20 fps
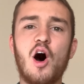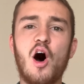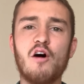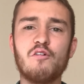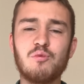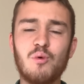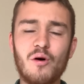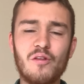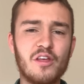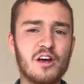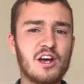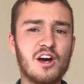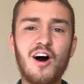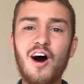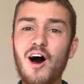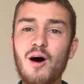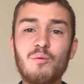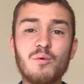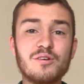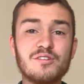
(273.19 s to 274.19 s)
of what the
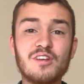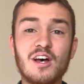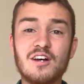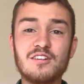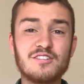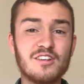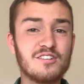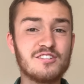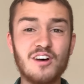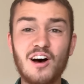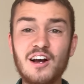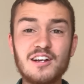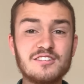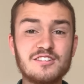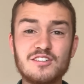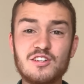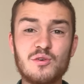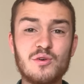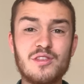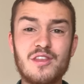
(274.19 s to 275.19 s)
car was designed
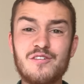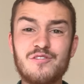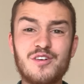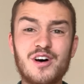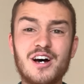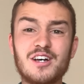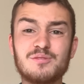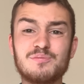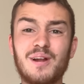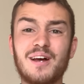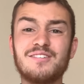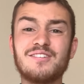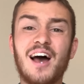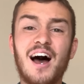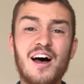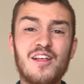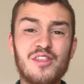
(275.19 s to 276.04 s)
to do in the first place.